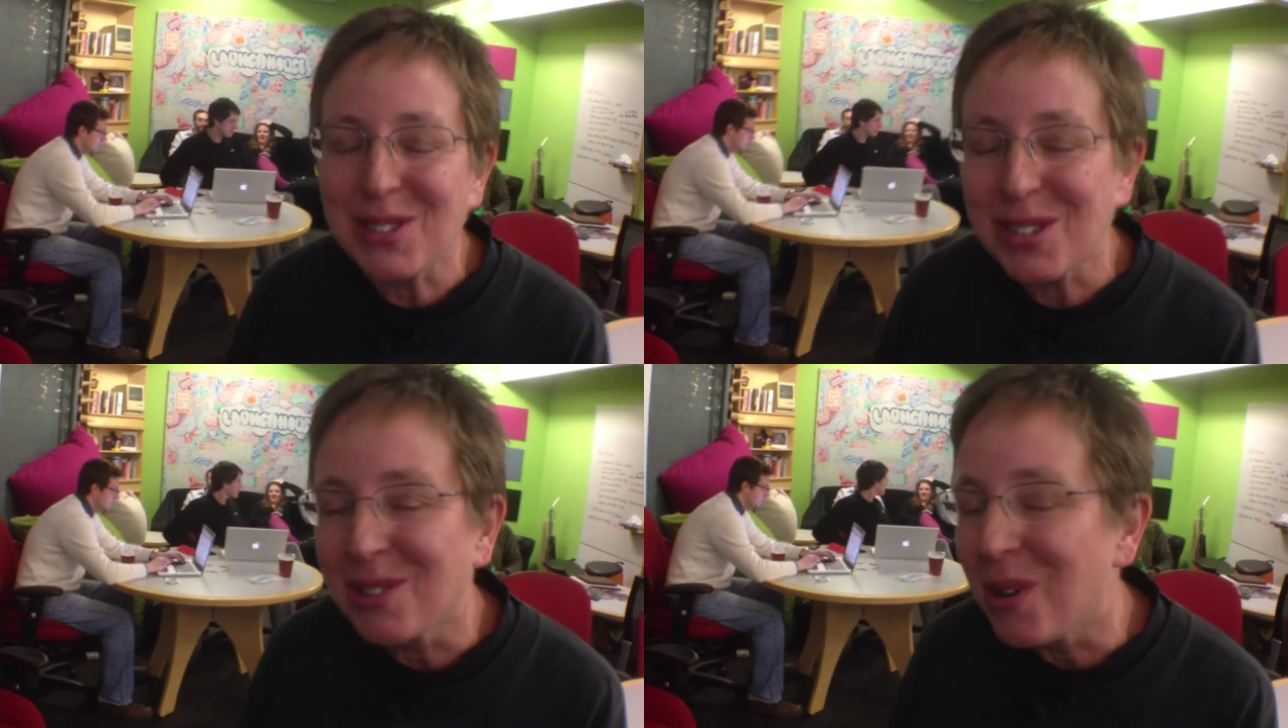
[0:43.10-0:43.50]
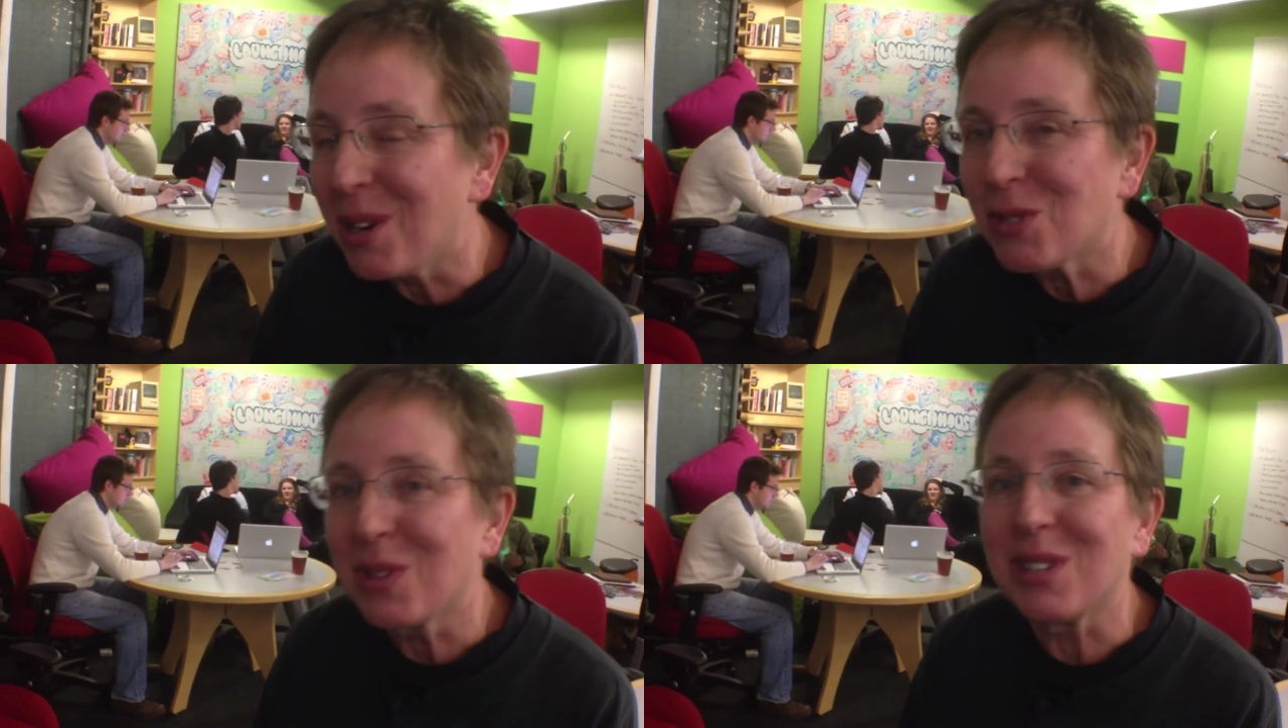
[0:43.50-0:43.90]
and
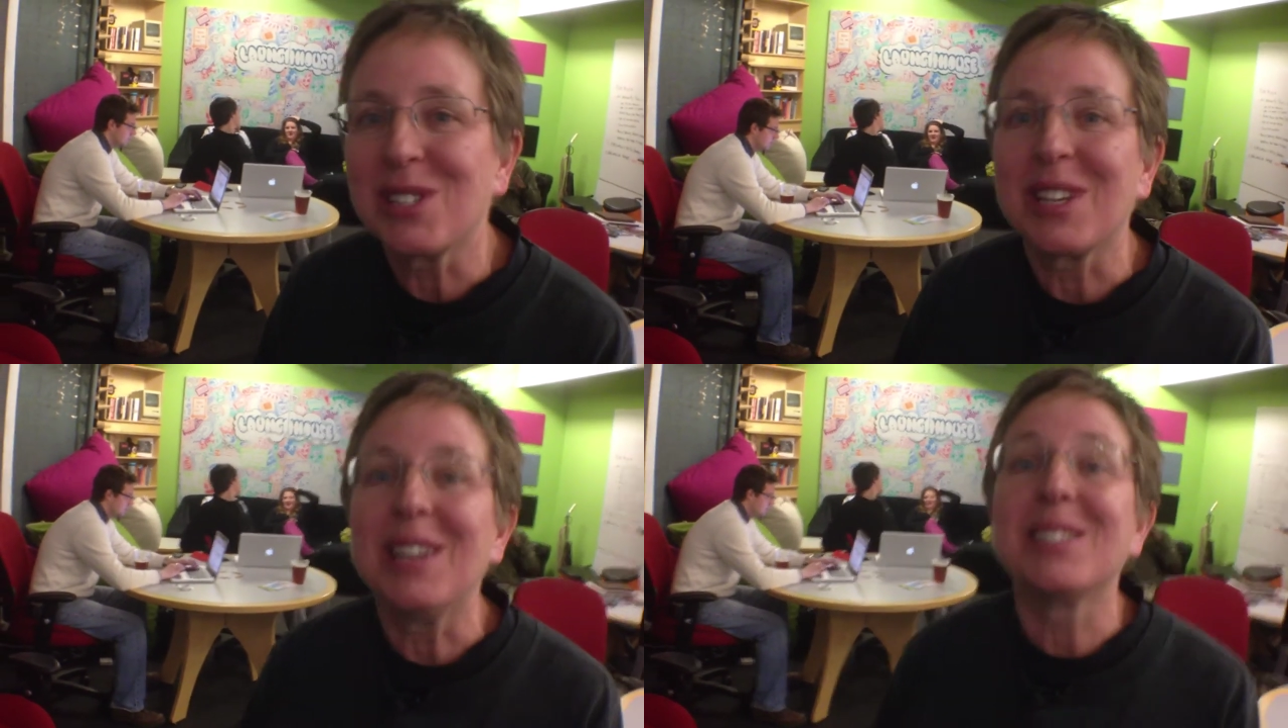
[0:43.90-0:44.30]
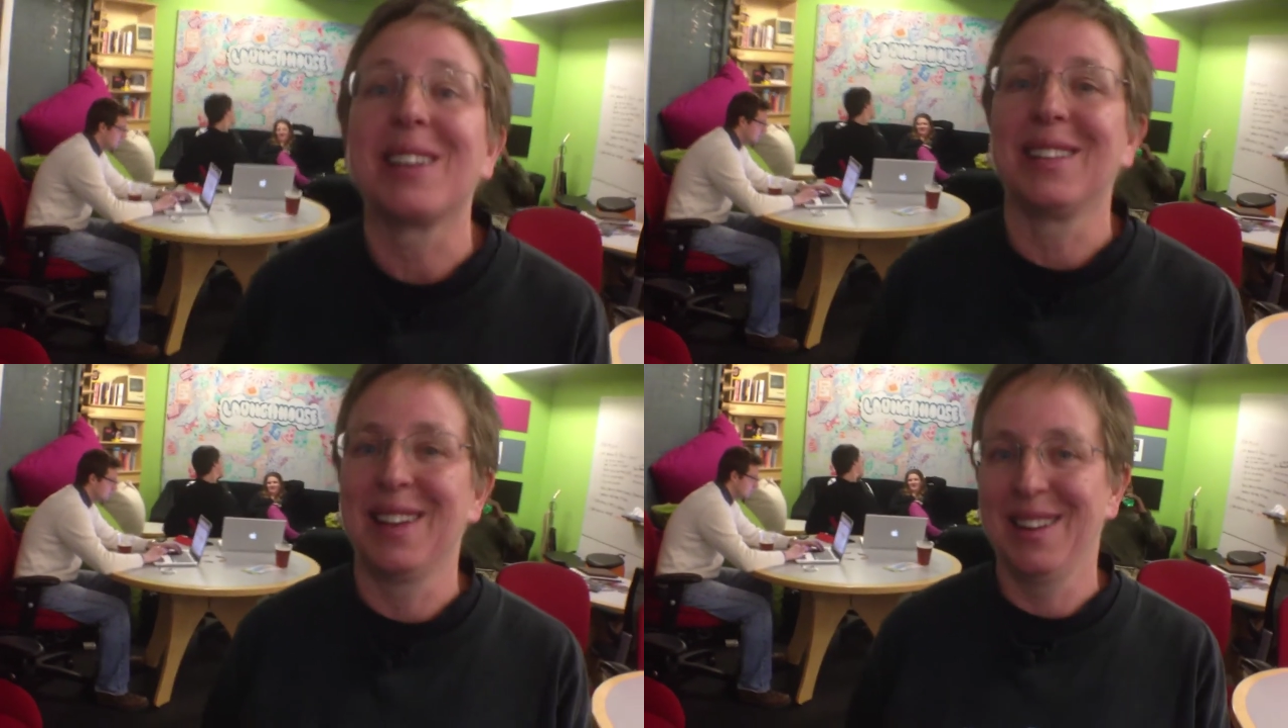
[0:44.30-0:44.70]
lawyers with the skis
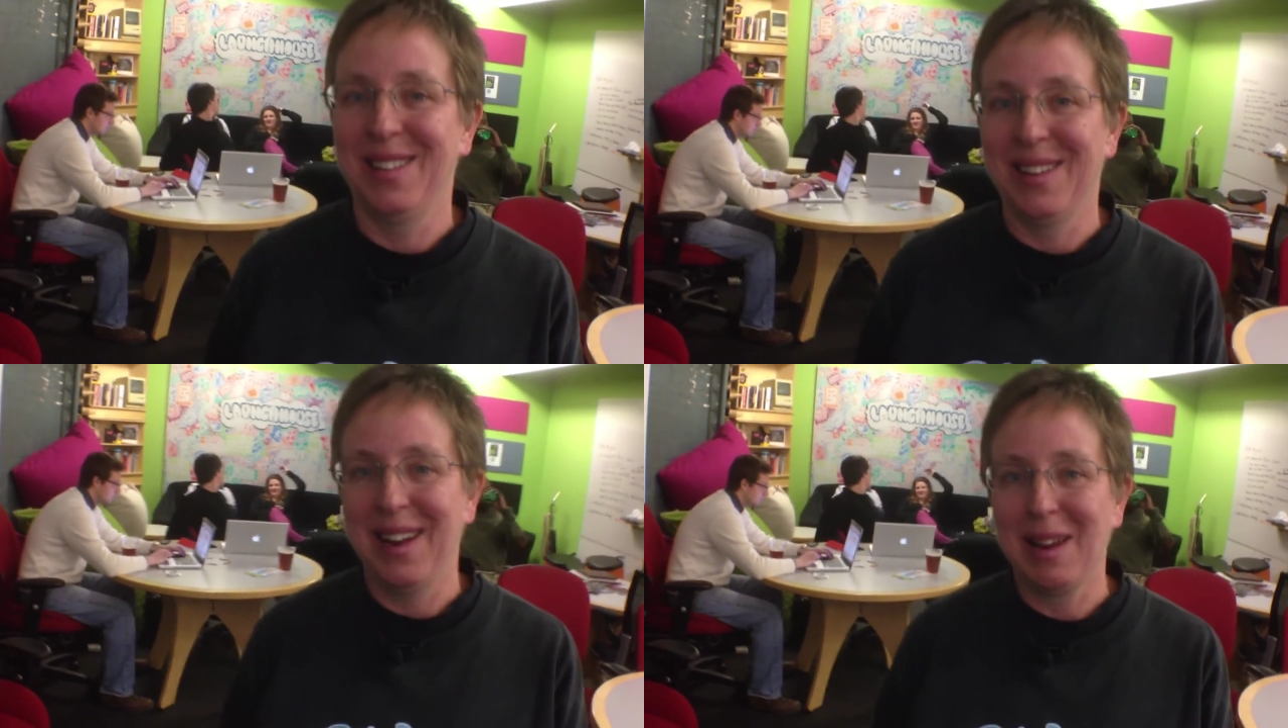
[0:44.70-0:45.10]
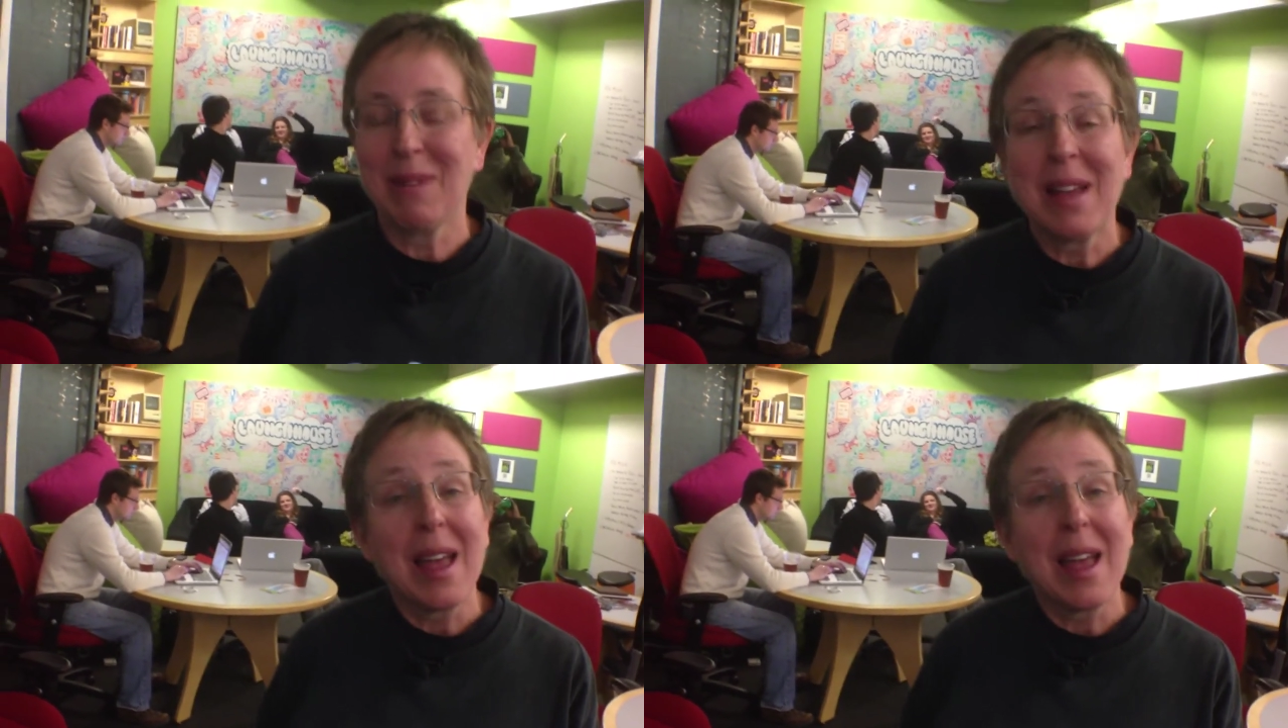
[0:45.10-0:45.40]
at the end of their name,